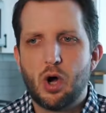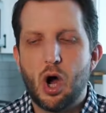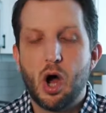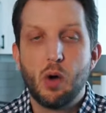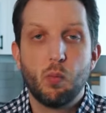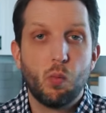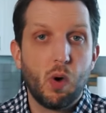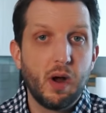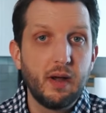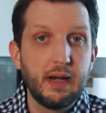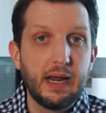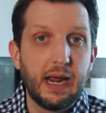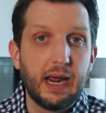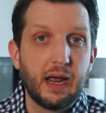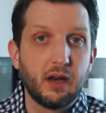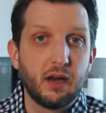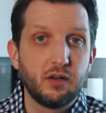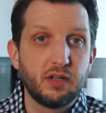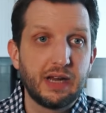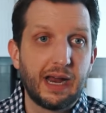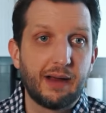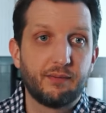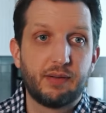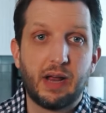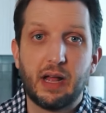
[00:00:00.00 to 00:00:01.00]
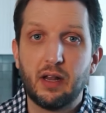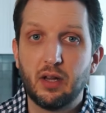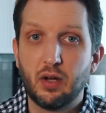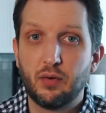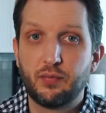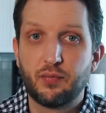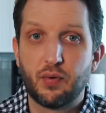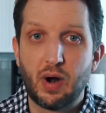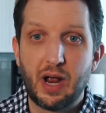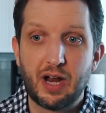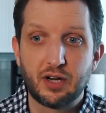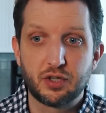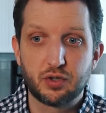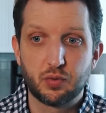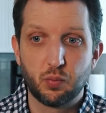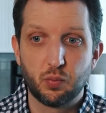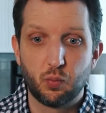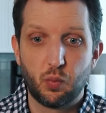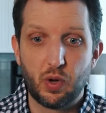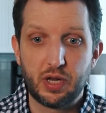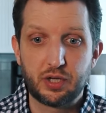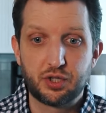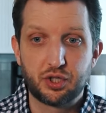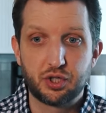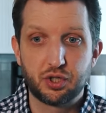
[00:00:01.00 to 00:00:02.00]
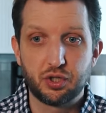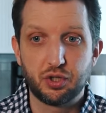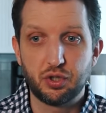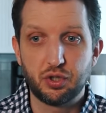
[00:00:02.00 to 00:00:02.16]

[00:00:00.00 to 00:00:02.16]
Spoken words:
On one hand, you have HelloFresh, which